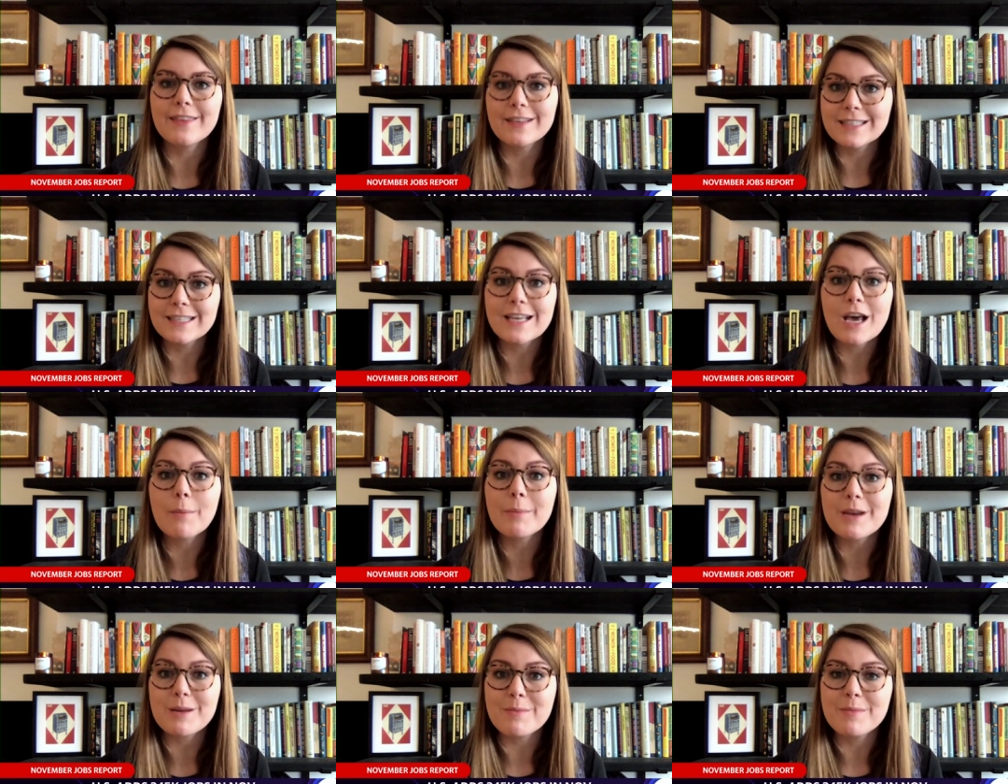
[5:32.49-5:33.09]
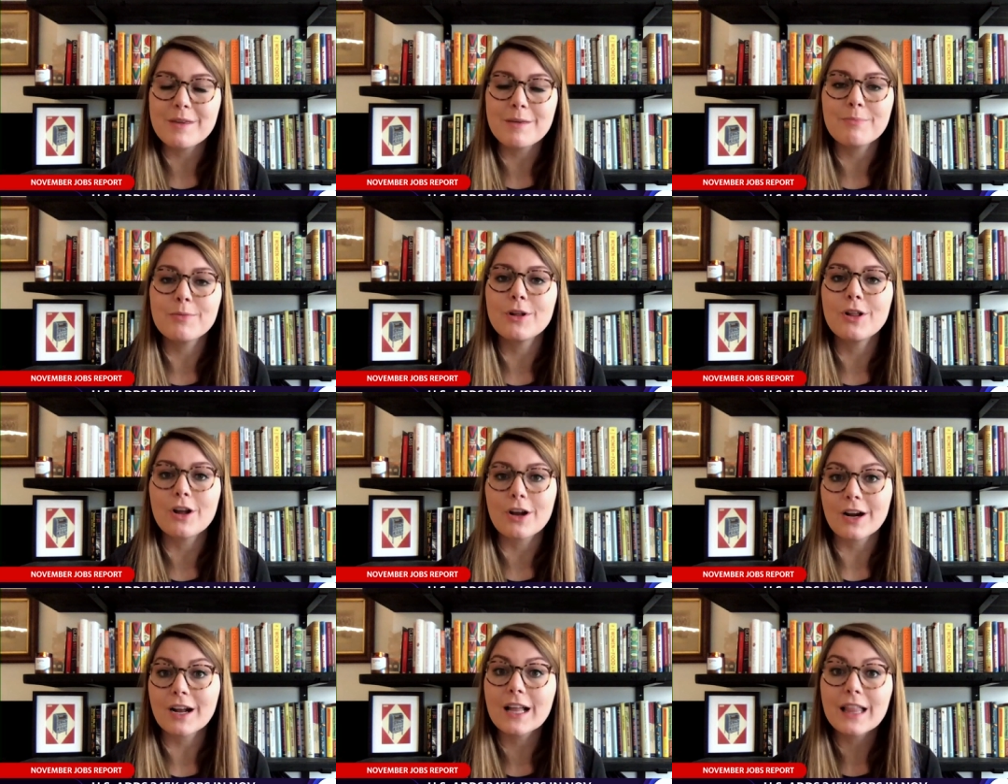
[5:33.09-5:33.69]
this is how many
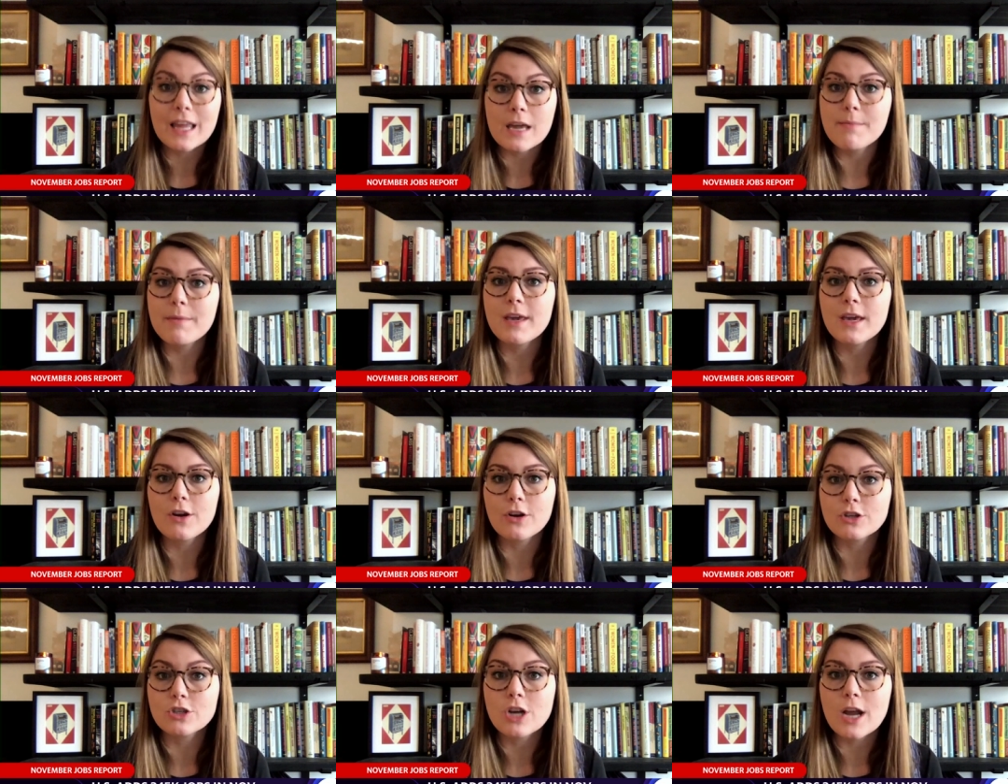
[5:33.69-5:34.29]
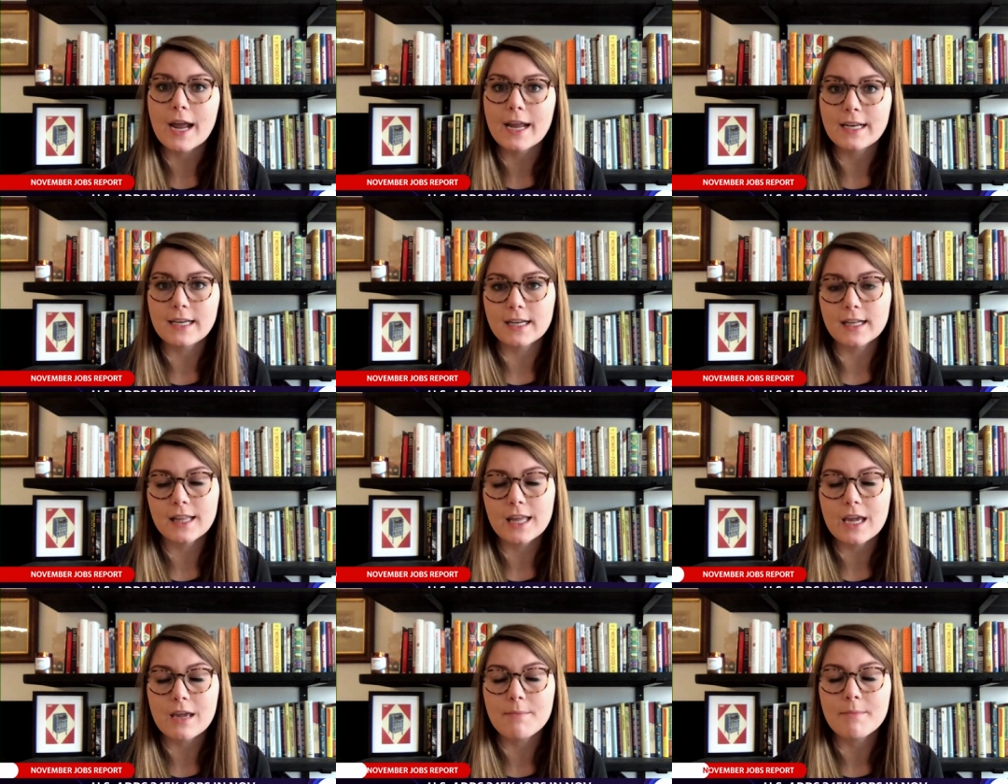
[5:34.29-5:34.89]
people are claiming or trying to
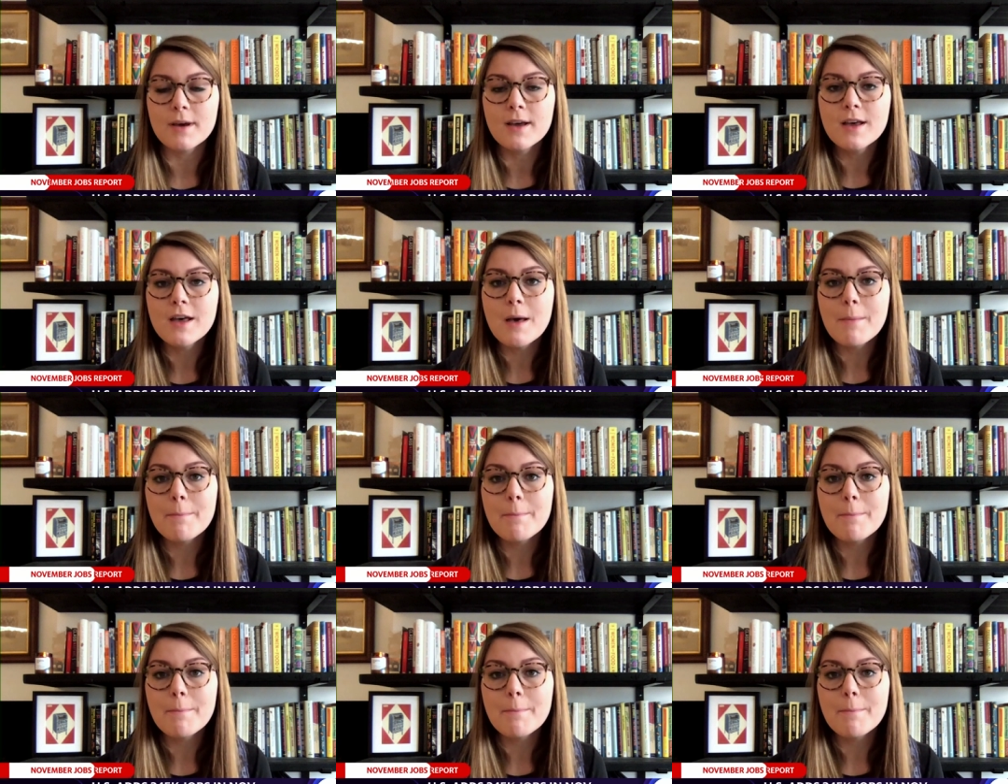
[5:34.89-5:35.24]
claim